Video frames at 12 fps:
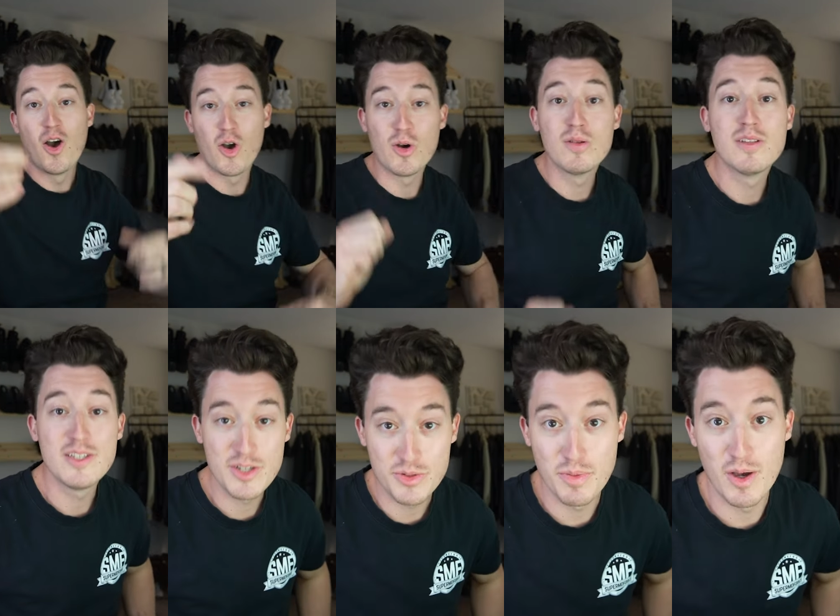Holy
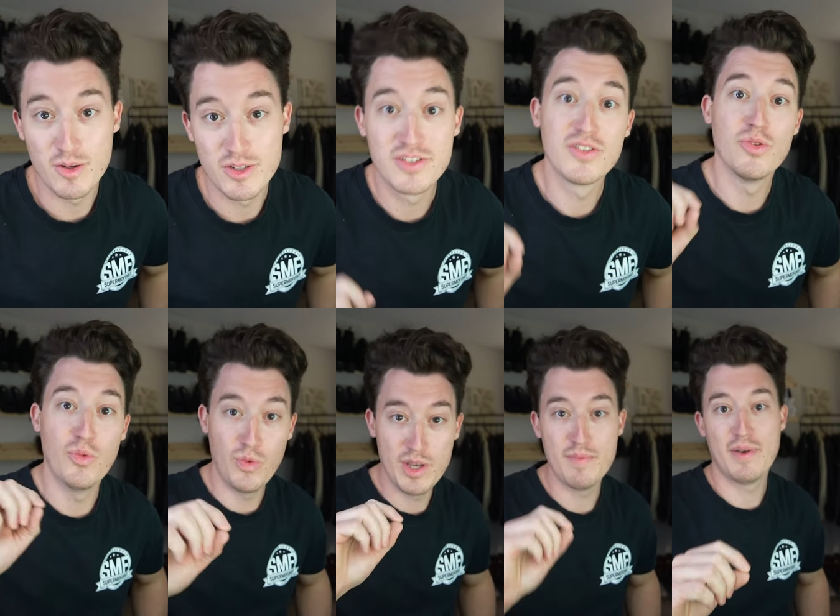smokes,
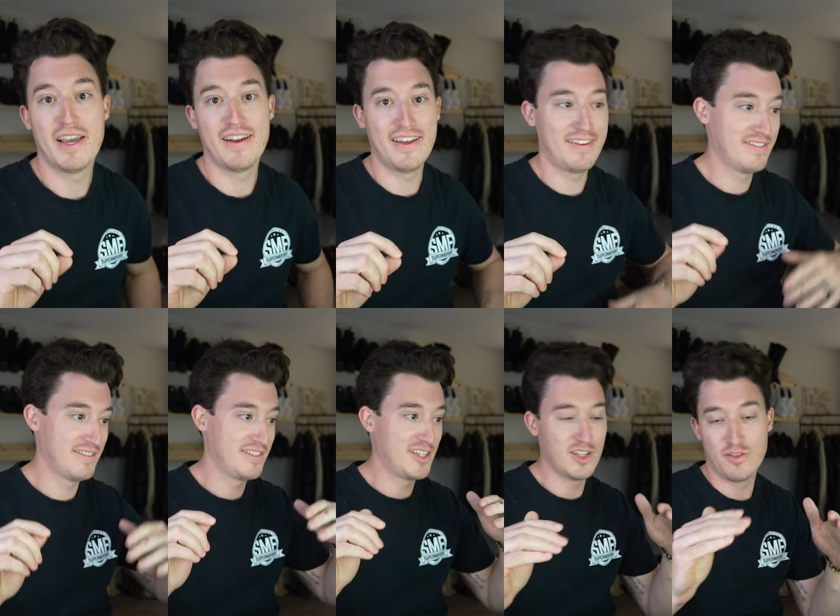we made it
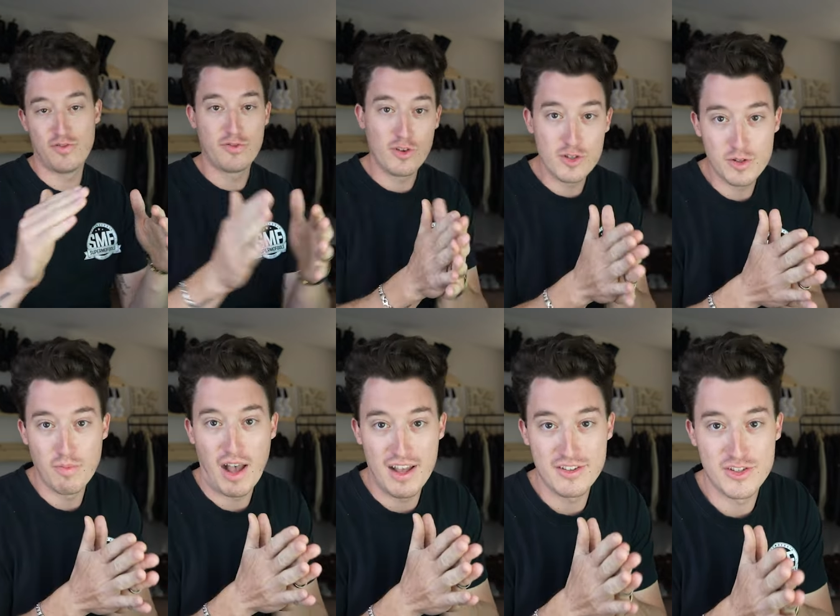to the first
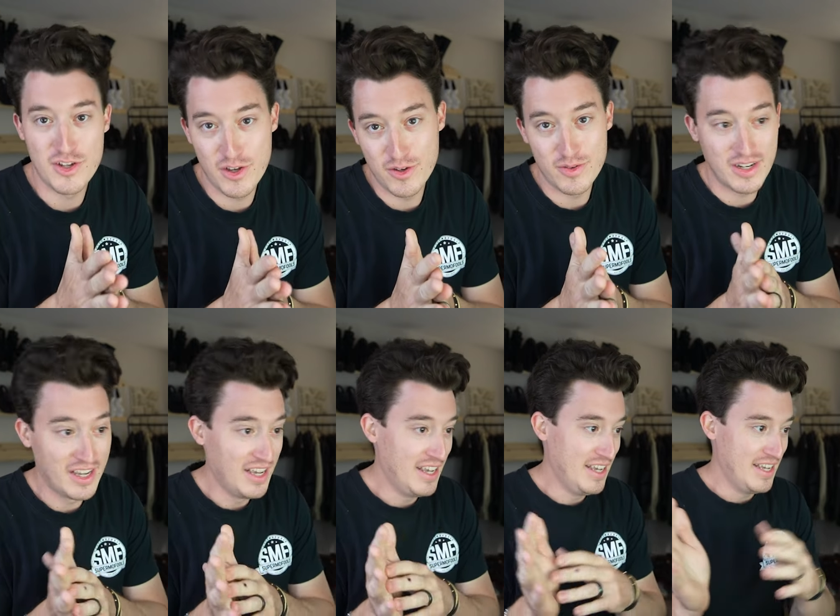milestone
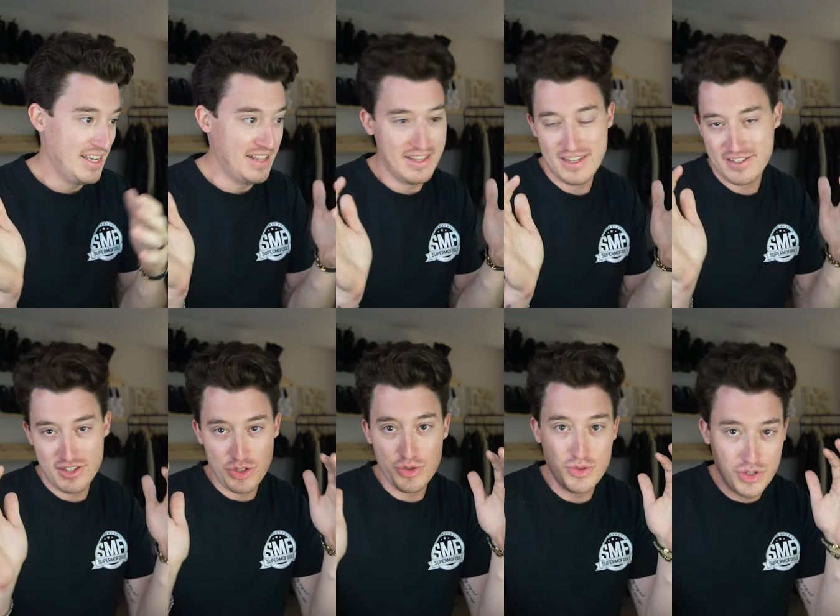in this
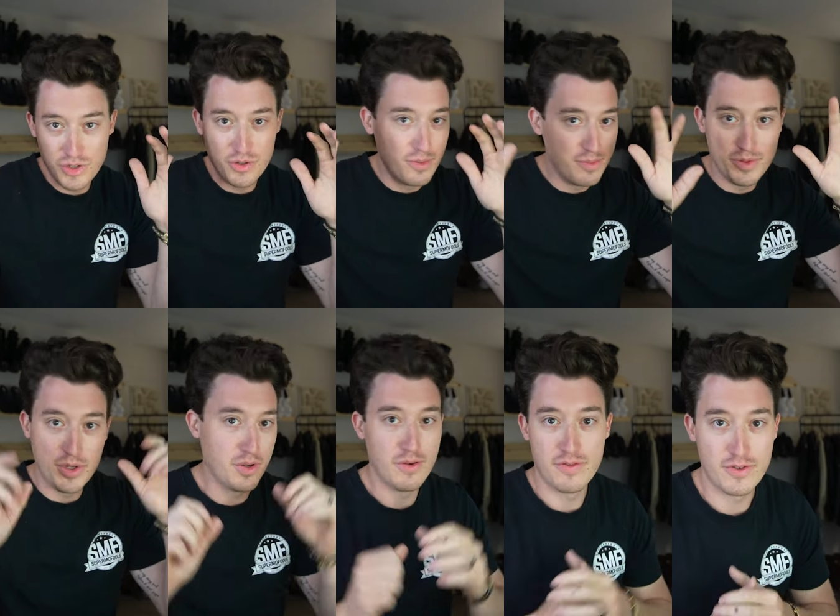YouTube
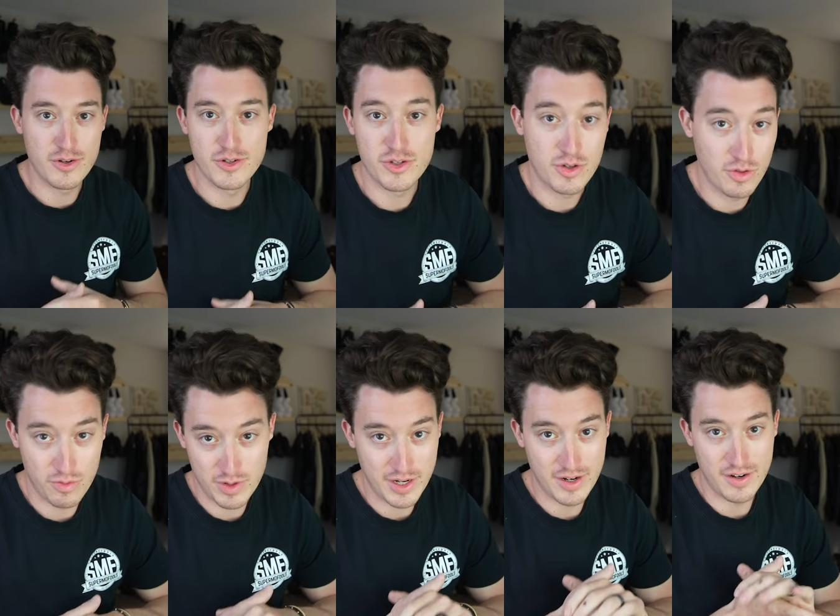universe
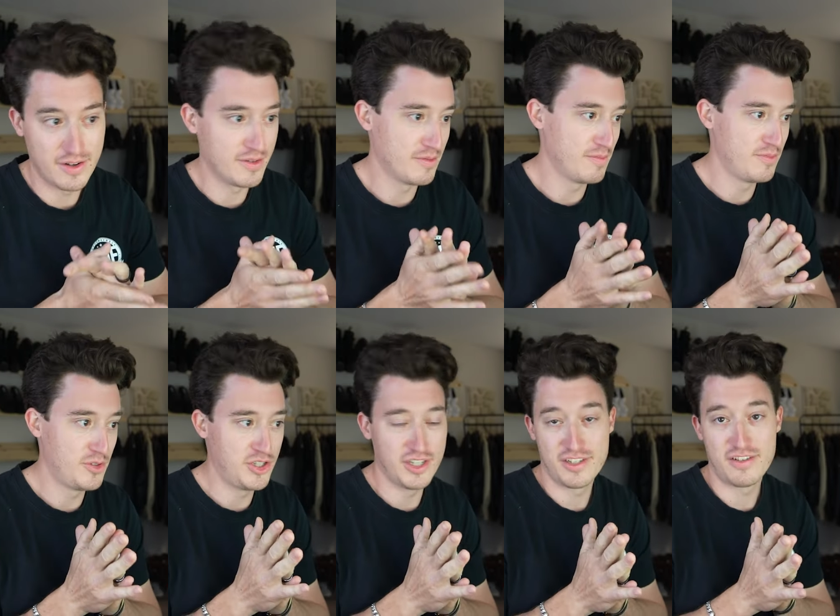career,
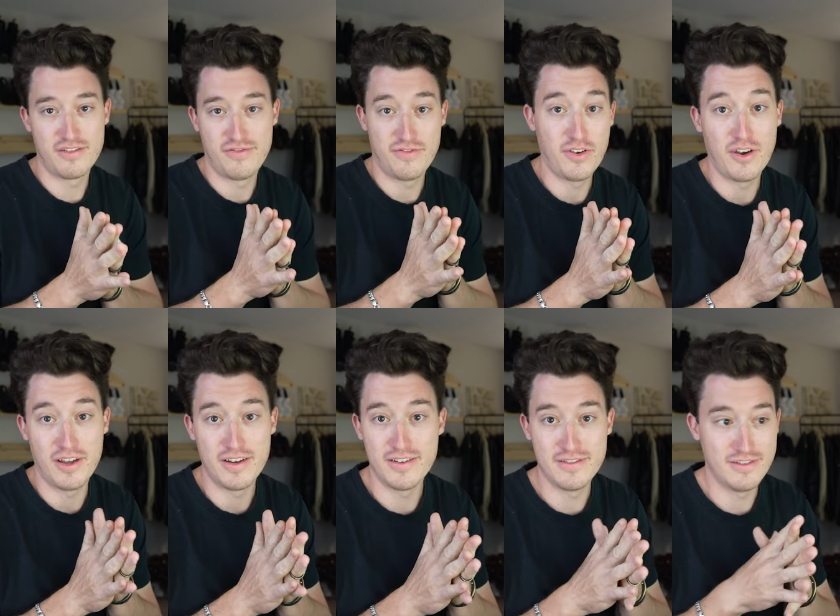just
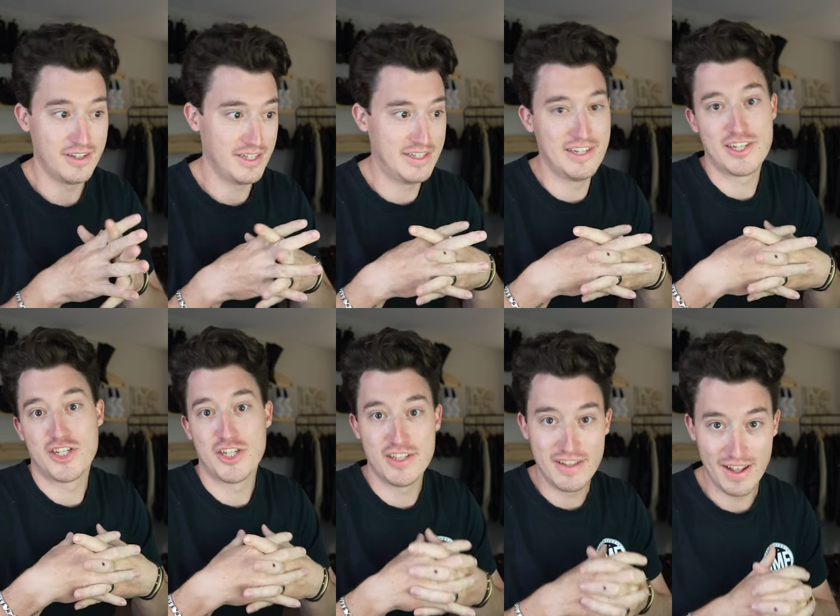fun
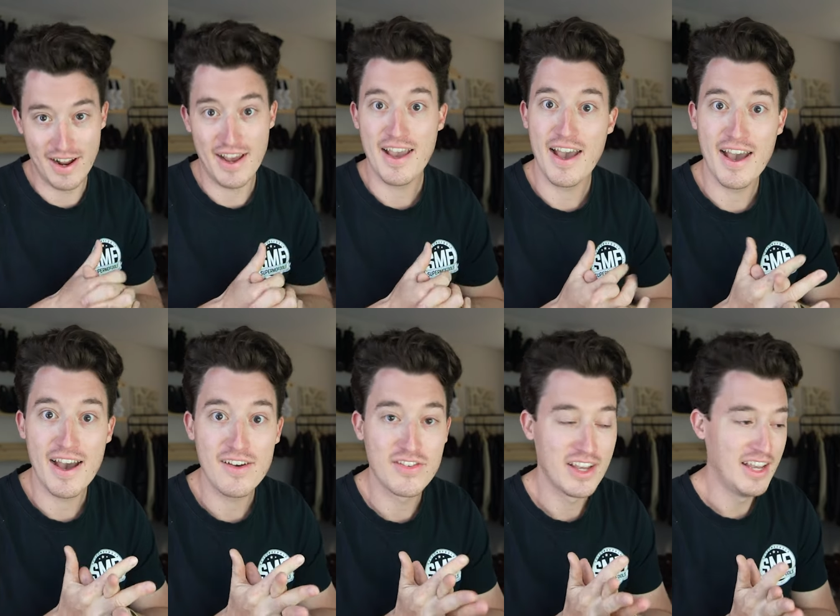addiction that I have.